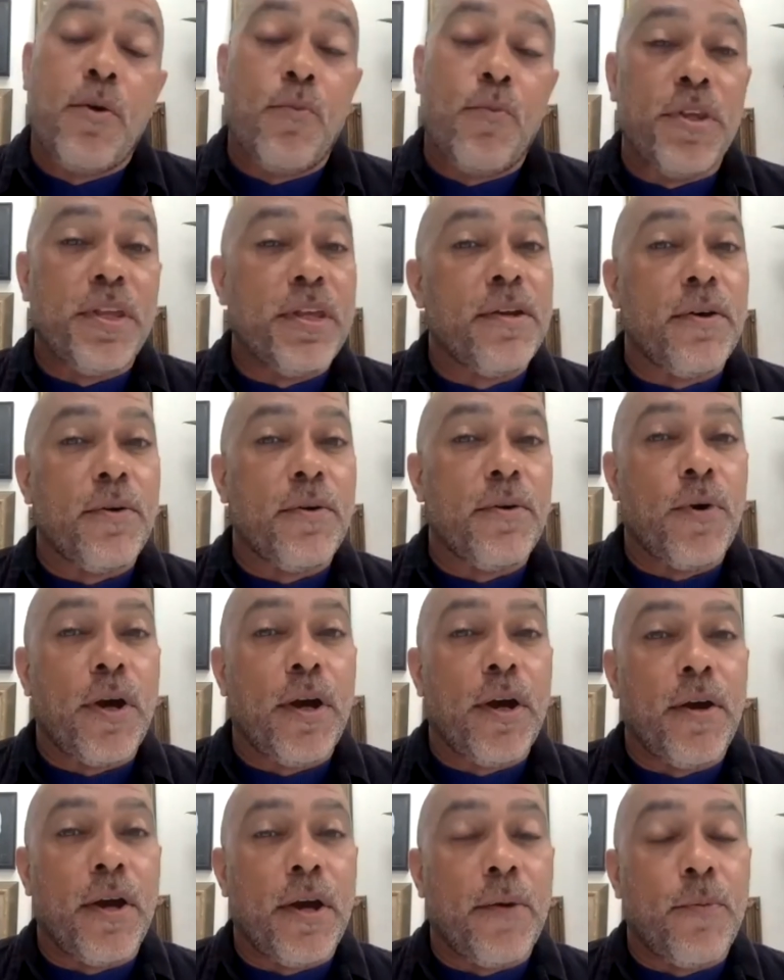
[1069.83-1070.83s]
with
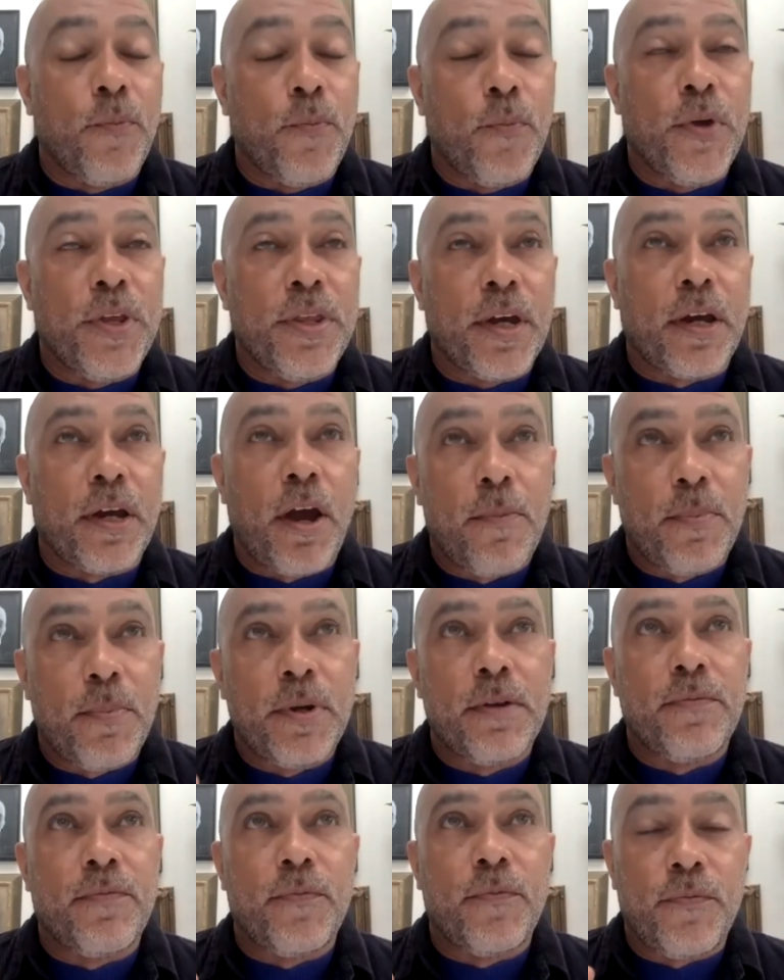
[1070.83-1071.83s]
a
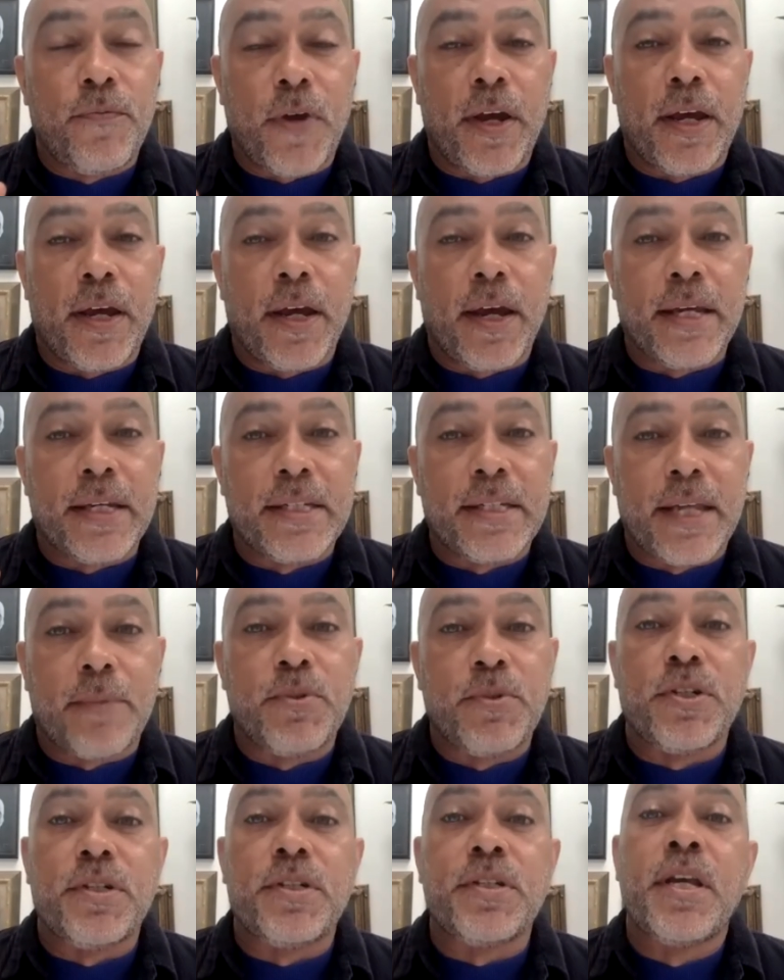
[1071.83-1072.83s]
couple of
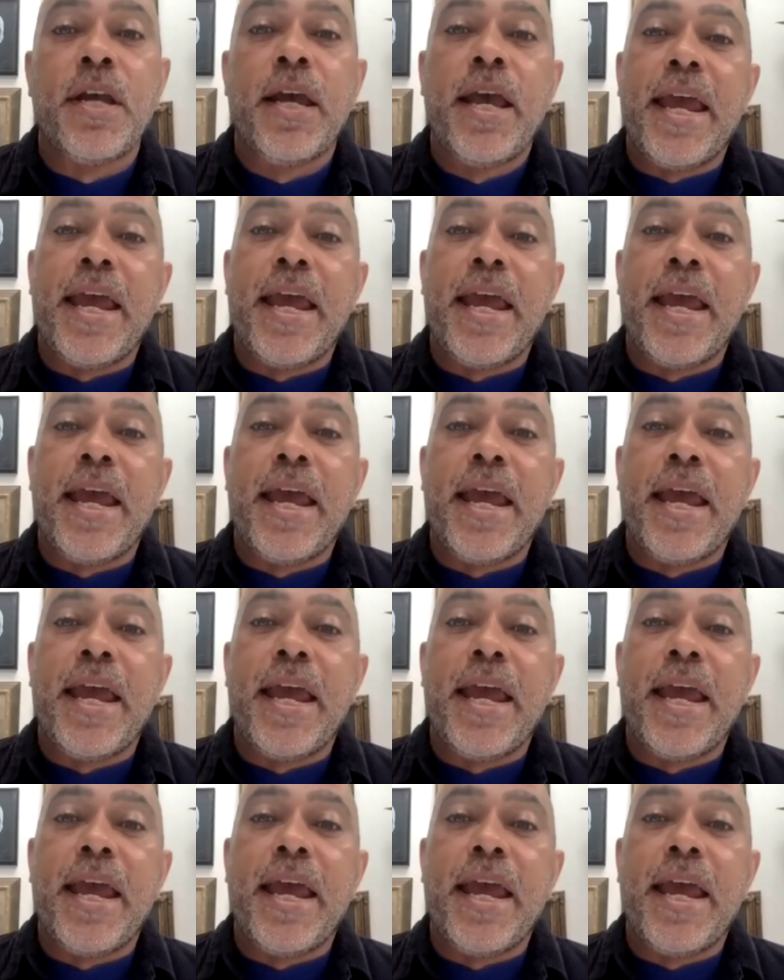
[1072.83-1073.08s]
exceptions